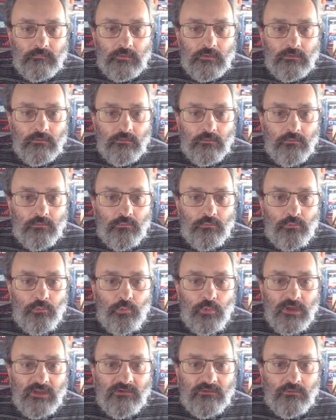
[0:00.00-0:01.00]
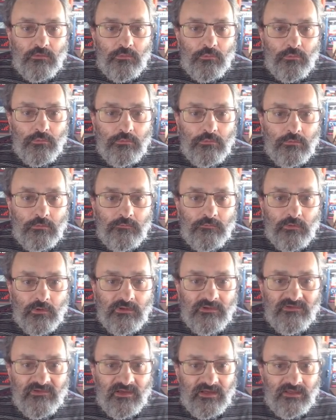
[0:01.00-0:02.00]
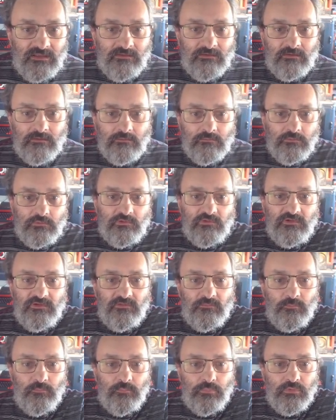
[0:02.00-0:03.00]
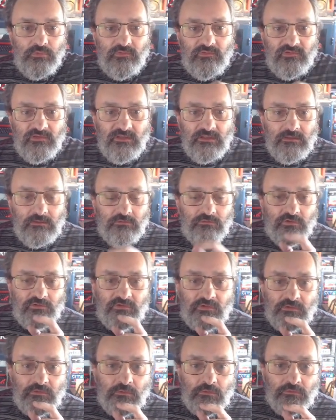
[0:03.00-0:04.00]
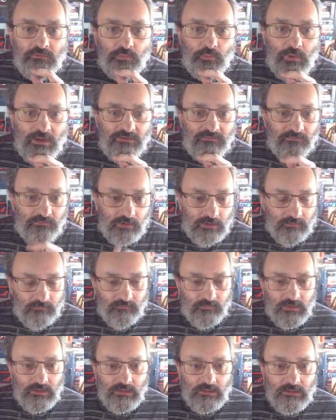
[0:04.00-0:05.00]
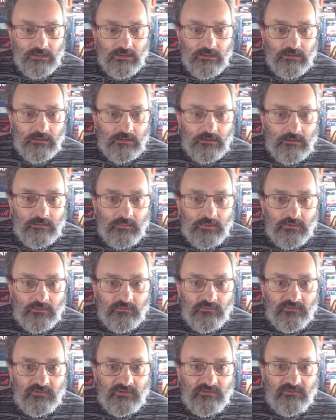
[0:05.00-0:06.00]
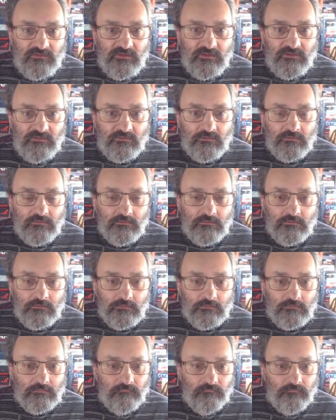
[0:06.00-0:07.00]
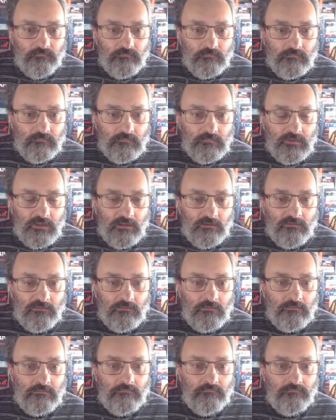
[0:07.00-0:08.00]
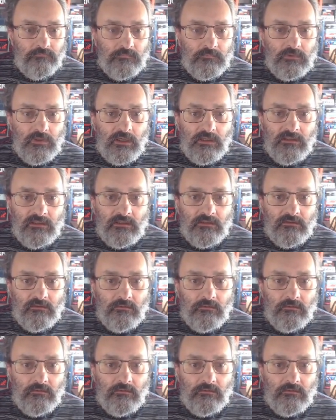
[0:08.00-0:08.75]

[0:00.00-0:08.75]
a red arrow over his head, which is bouncing just under the weight frame, because this is the, yeah, so I can,